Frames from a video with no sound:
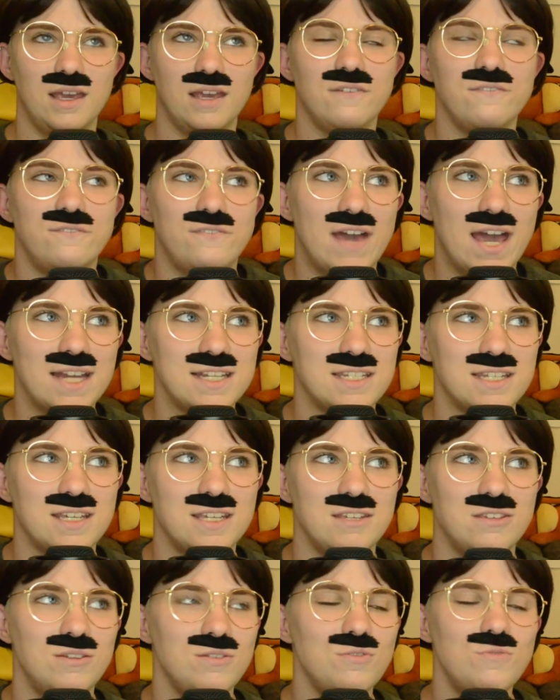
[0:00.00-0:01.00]
In fact,
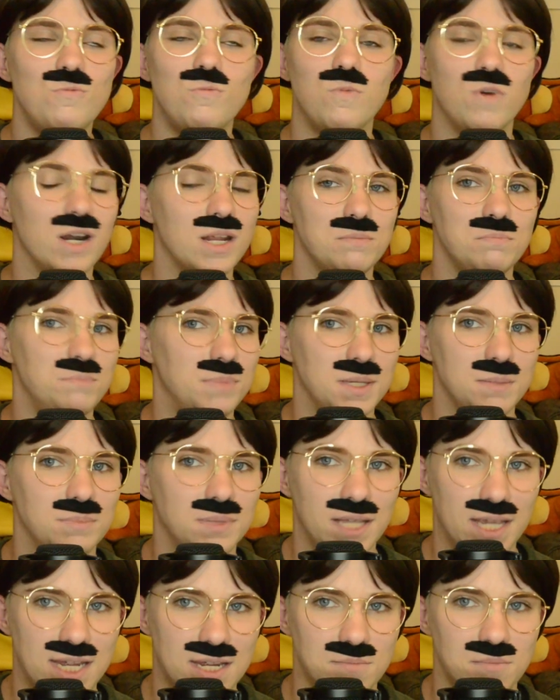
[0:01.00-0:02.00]
you wouldn't be
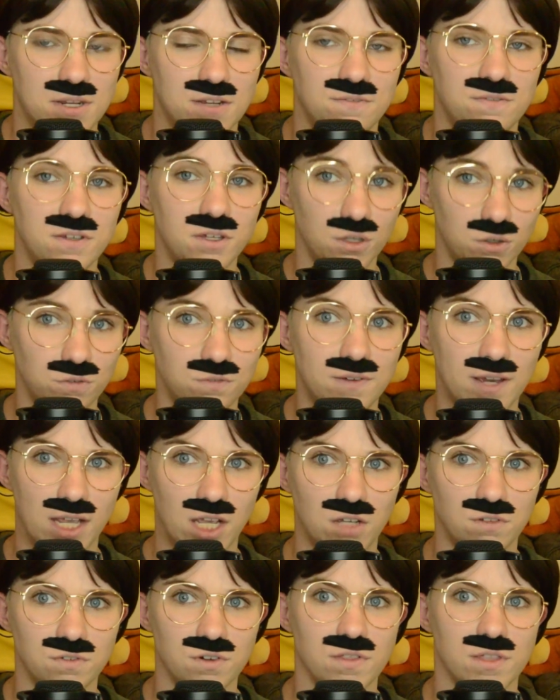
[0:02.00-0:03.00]
blamed if you
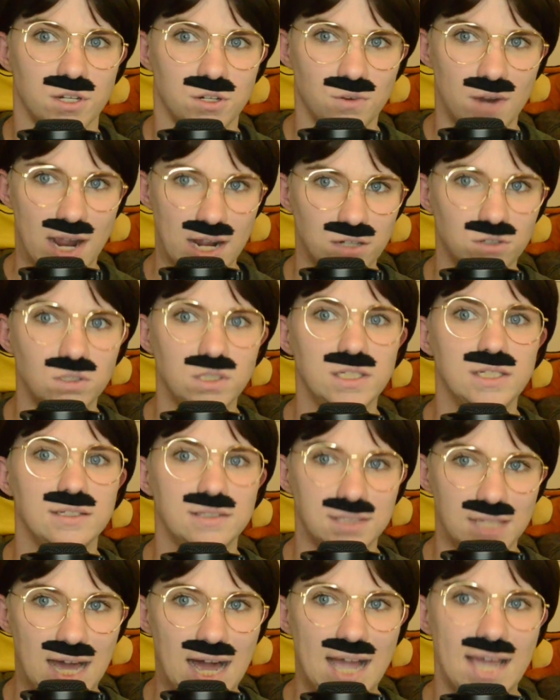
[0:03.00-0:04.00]
fell for the Graggle
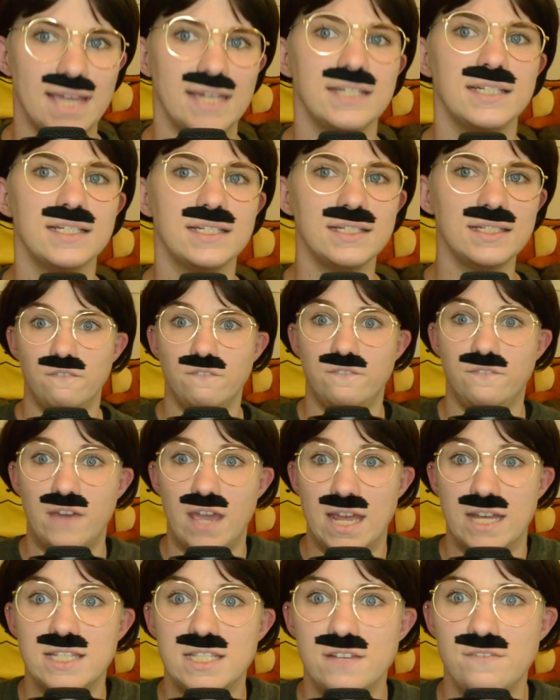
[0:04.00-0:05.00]
lie.
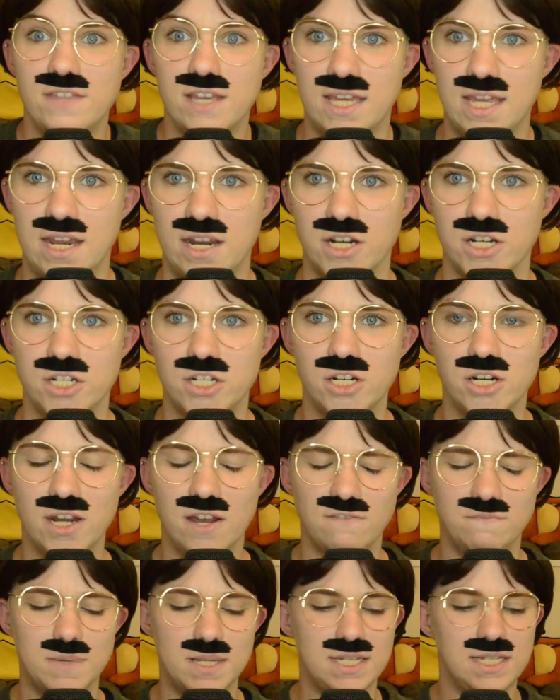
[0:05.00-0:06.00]
Fans of the character
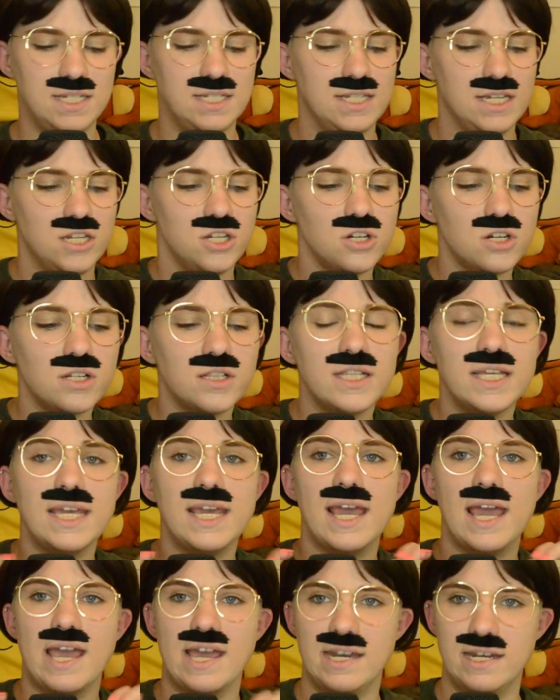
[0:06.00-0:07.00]
have been
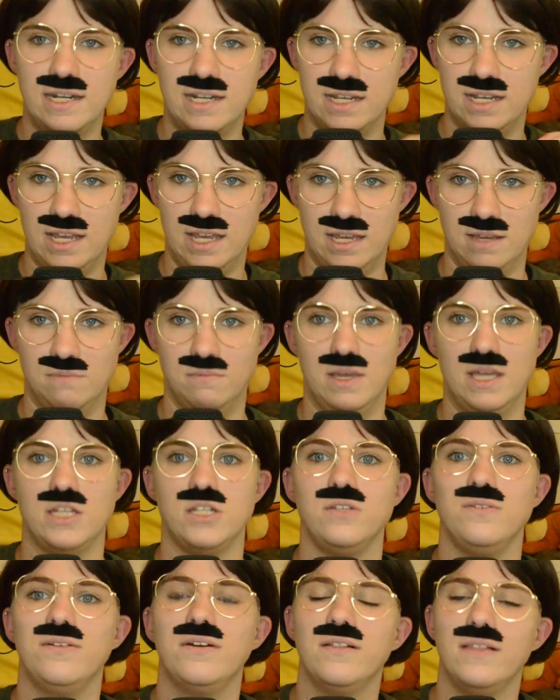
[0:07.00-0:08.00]
digitally editing him
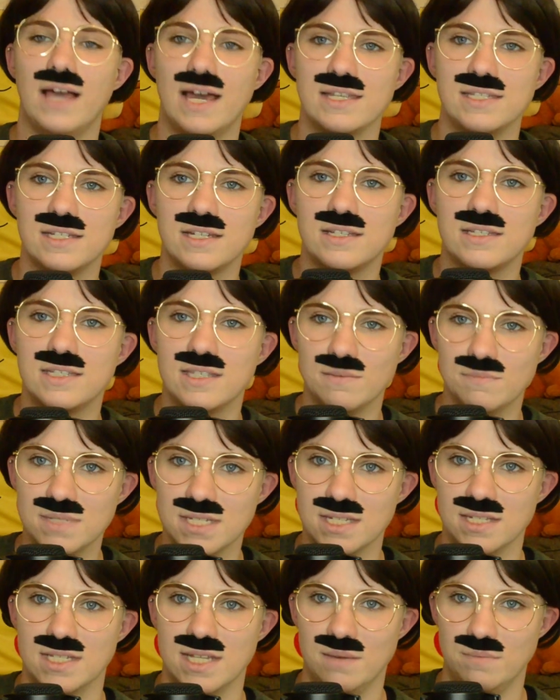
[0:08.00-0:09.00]
into classic
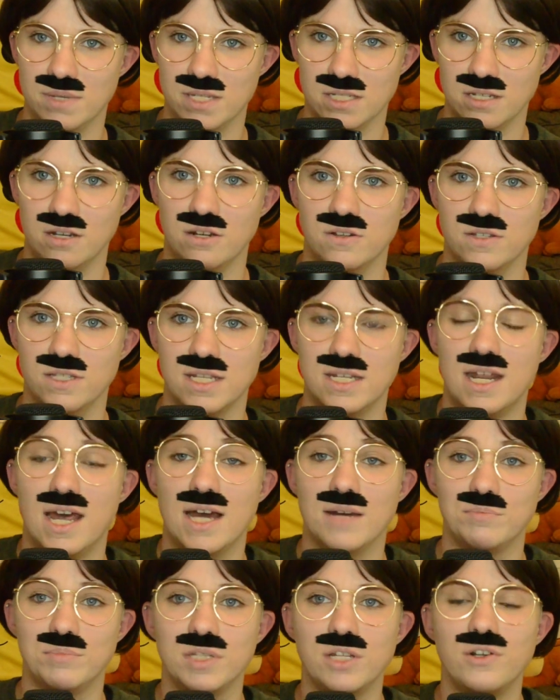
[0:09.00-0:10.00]
Simpsons episodes and
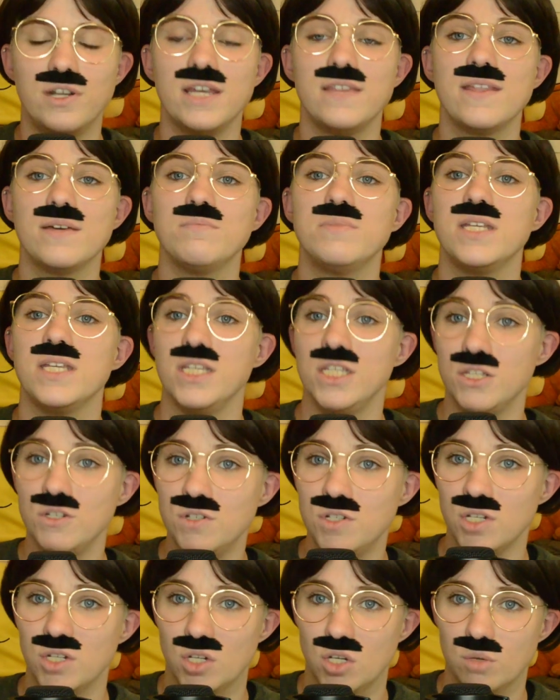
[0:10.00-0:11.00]
uploading them to
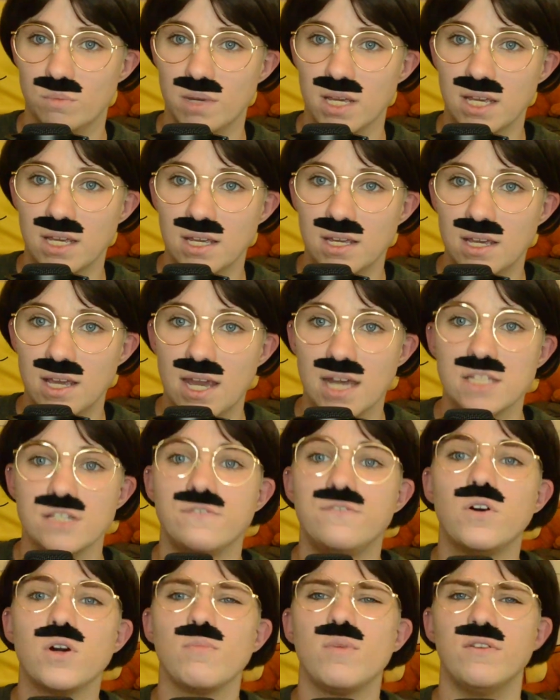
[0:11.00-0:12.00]
YouTube as a
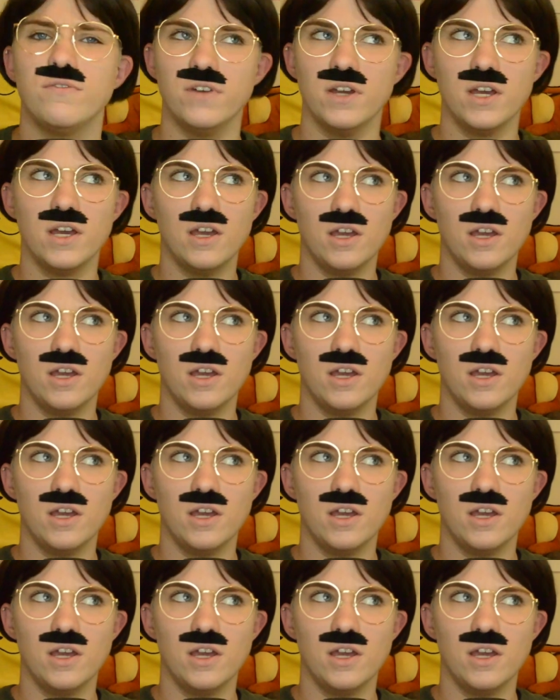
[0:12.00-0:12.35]
form of